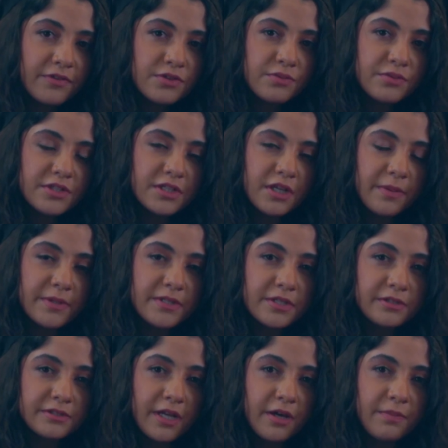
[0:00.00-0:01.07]
this routine up
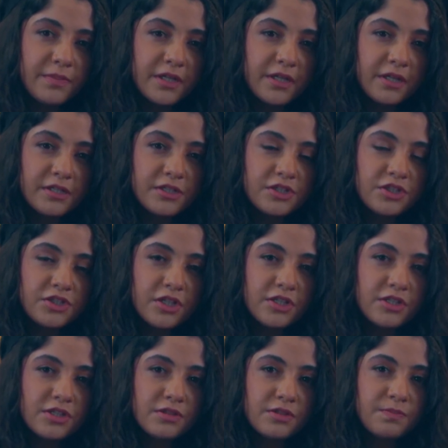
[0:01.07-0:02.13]
until now because she's
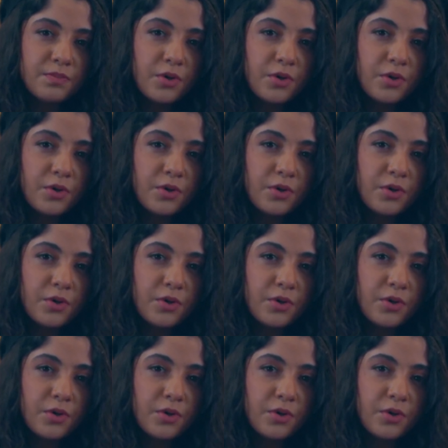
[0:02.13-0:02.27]
just